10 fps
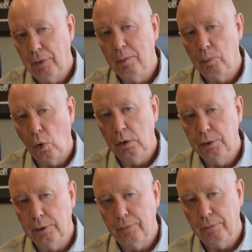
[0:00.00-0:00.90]
the
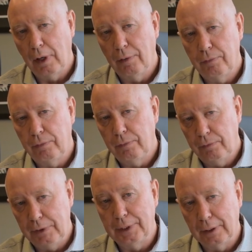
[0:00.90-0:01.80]
importance of
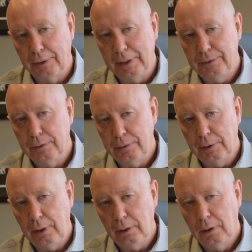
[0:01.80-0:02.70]
physical
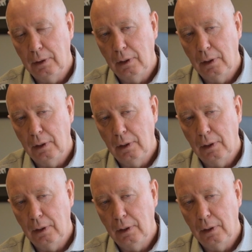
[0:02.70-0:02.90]
distancing.